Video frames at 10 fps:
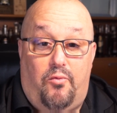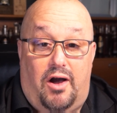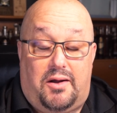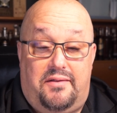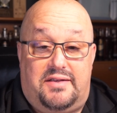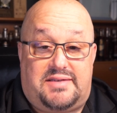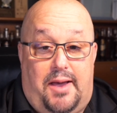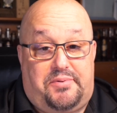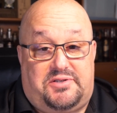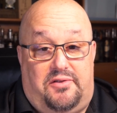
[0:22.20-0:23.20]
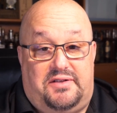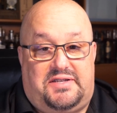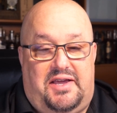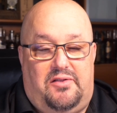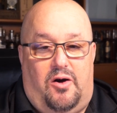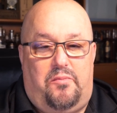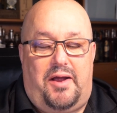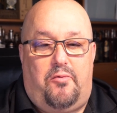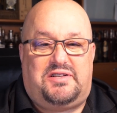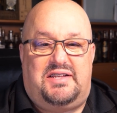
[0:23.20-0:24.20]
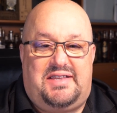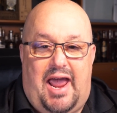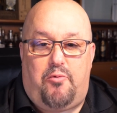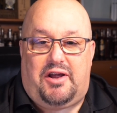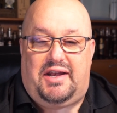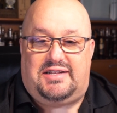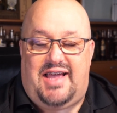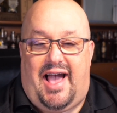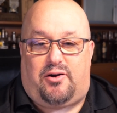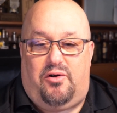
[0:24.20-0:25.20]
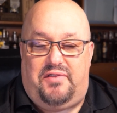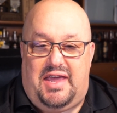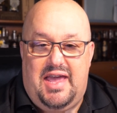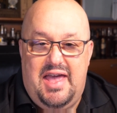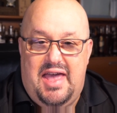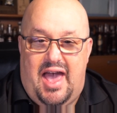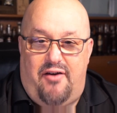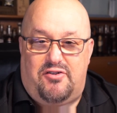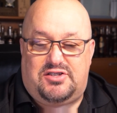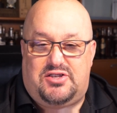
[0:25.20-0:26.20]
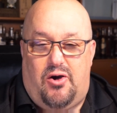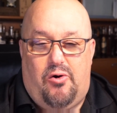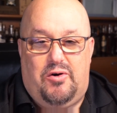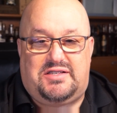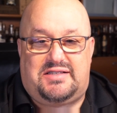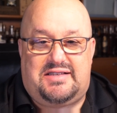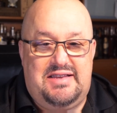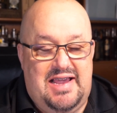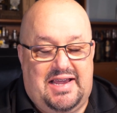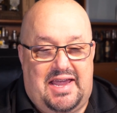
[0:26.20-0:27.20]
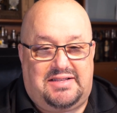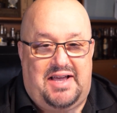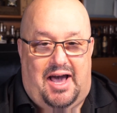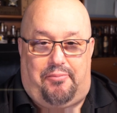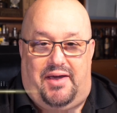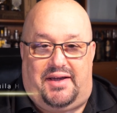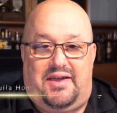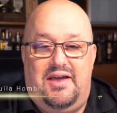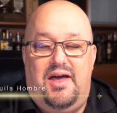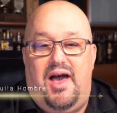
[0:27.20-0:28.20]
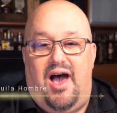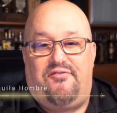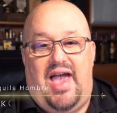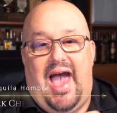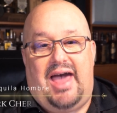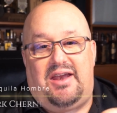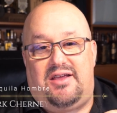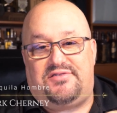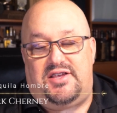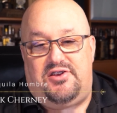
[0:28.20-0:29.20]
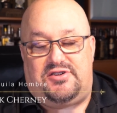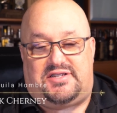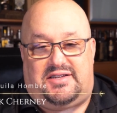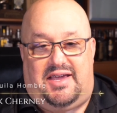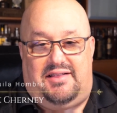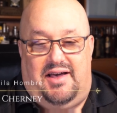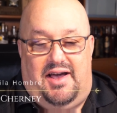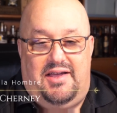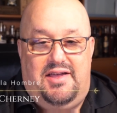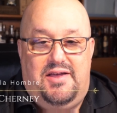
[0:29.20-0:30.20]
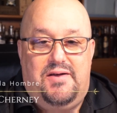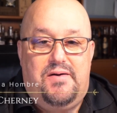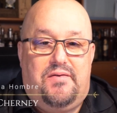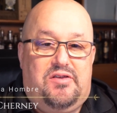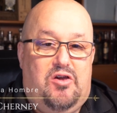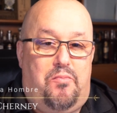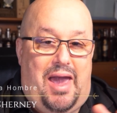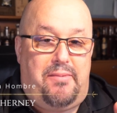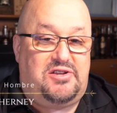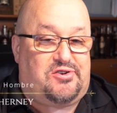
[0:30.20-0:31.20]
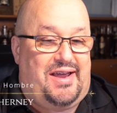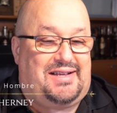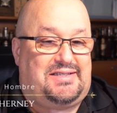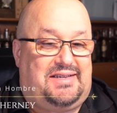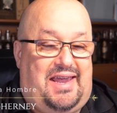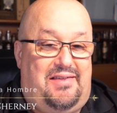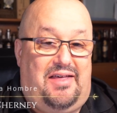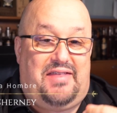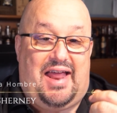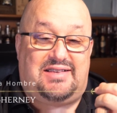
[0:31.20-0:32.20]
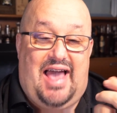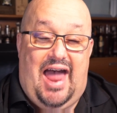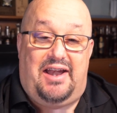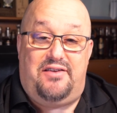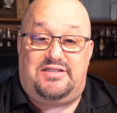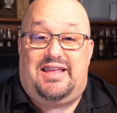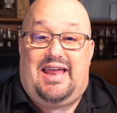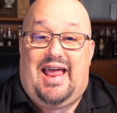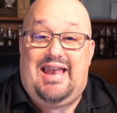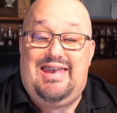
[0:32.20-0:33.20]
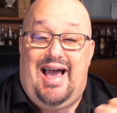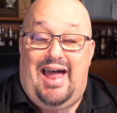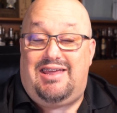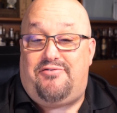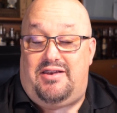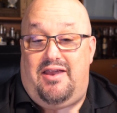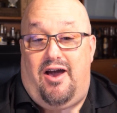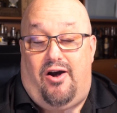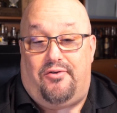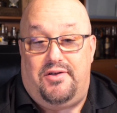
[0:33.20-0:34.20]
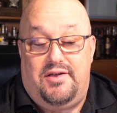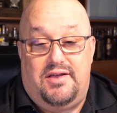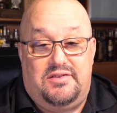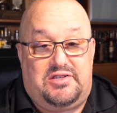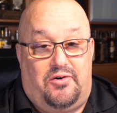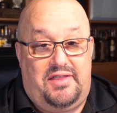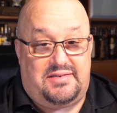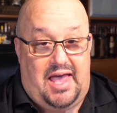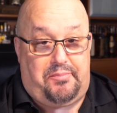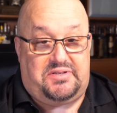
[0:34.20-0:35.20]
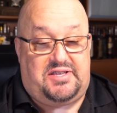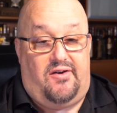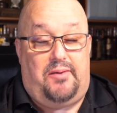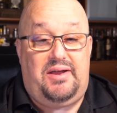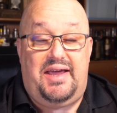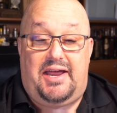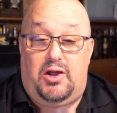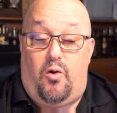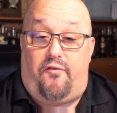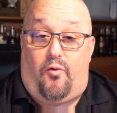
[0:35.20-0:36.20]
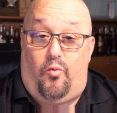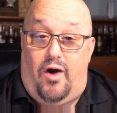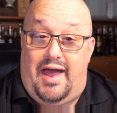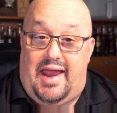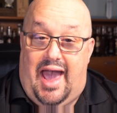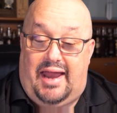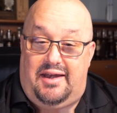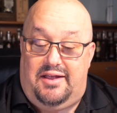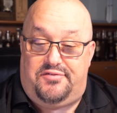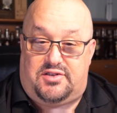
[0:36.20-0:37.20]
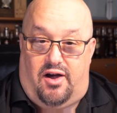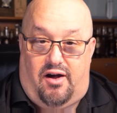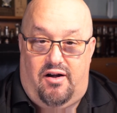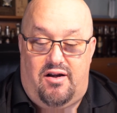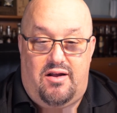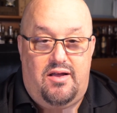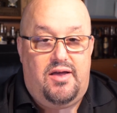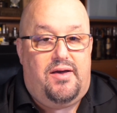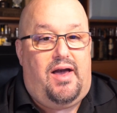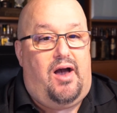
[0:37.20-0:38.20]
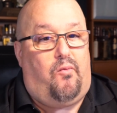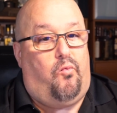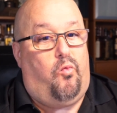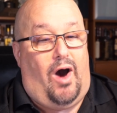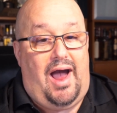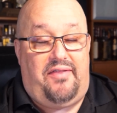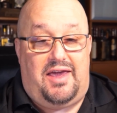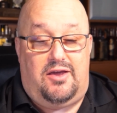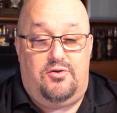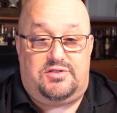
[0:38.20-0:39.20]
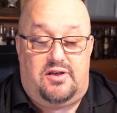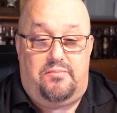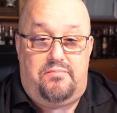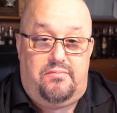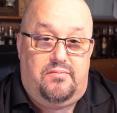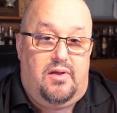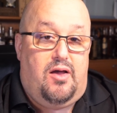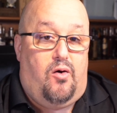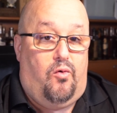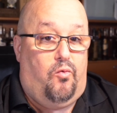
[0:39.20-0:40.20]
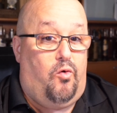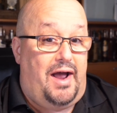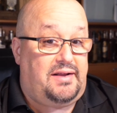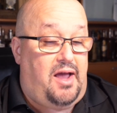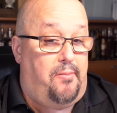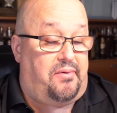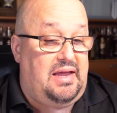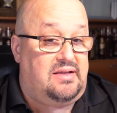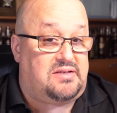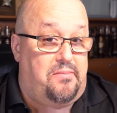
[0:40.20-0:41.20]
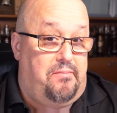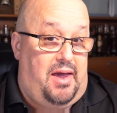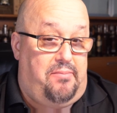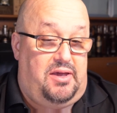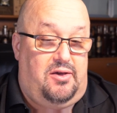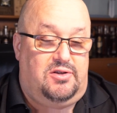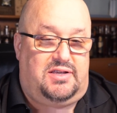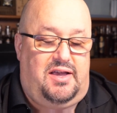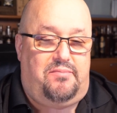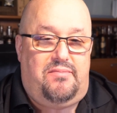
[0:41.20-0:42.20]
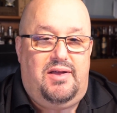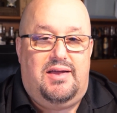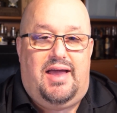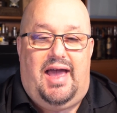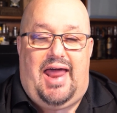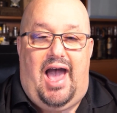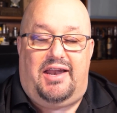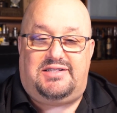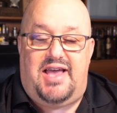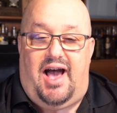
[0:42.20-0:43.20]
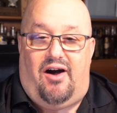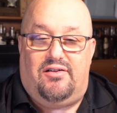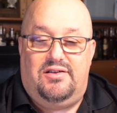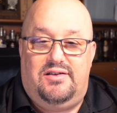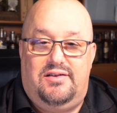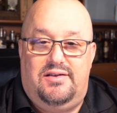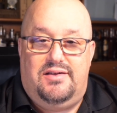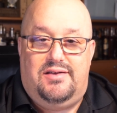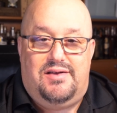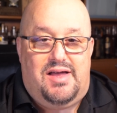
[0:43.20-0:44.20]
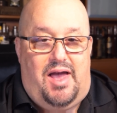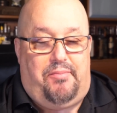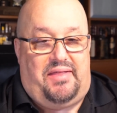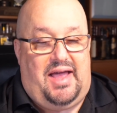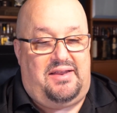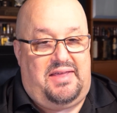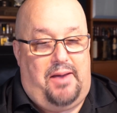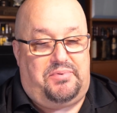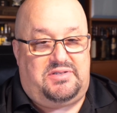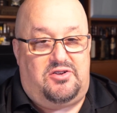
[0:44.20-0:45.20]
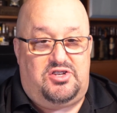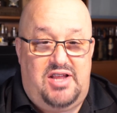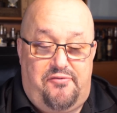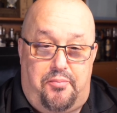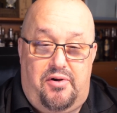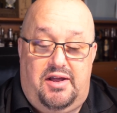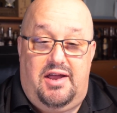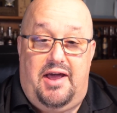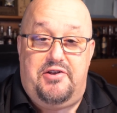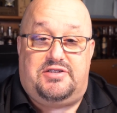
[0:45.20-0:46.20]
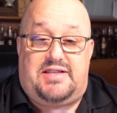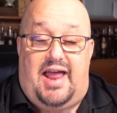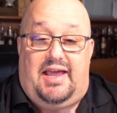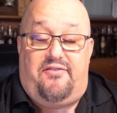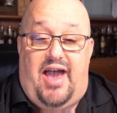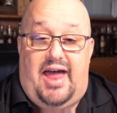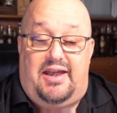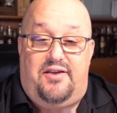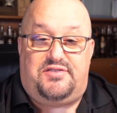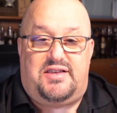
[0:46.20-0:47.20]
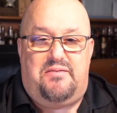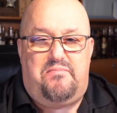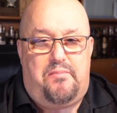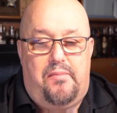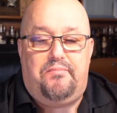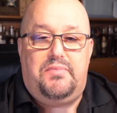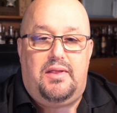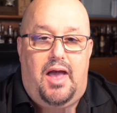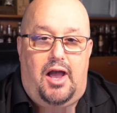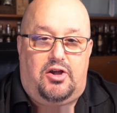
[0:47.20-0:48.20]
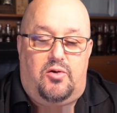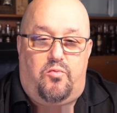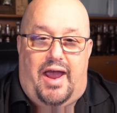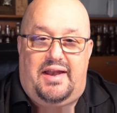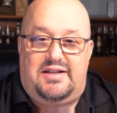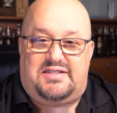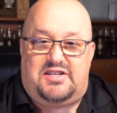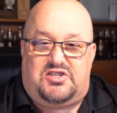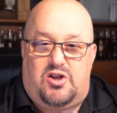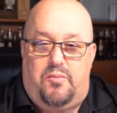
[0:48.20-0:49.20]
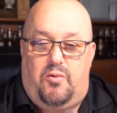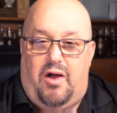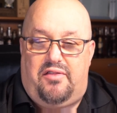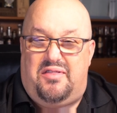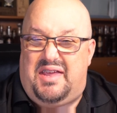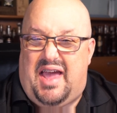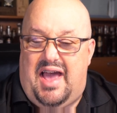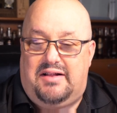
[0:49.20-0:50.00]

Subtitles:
welcome to this episode of the Tequila Hombre, where today we're going to tackle the ever so sneaky topic of additives in your tequila. You may be drinking tequila that has additives in it and not even know. So in this episode, I'm going to kind of go over what additives are, why they use them, what companies may be using them, and how to tell. And by the end of the episode, you should have a pretty good understanding of additives and a good way to determine whether the